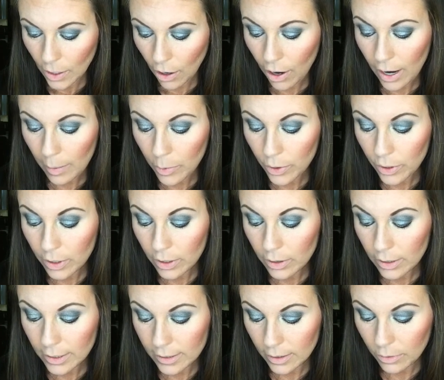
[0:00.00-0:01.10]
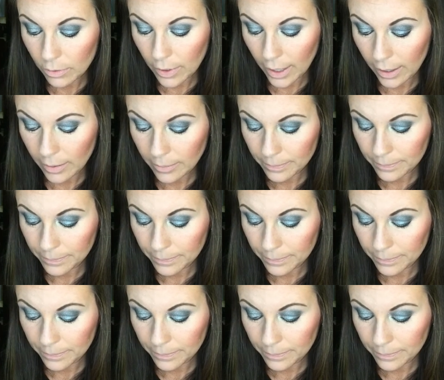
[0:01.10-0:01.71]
All right, I'm going to list it, okay?